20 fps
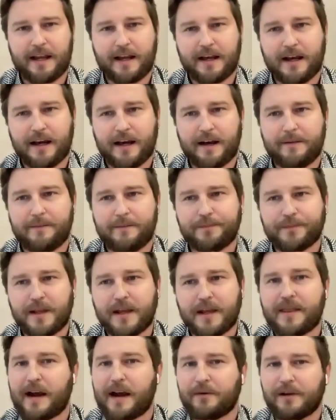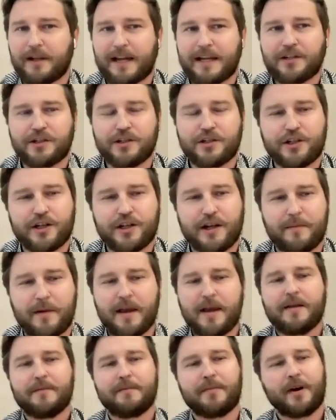uh, that relationship,
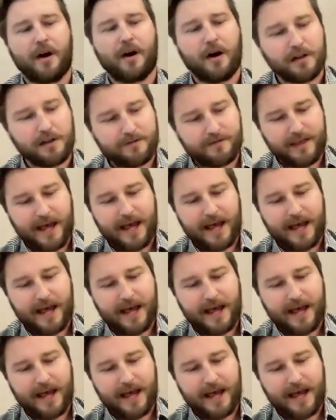but all of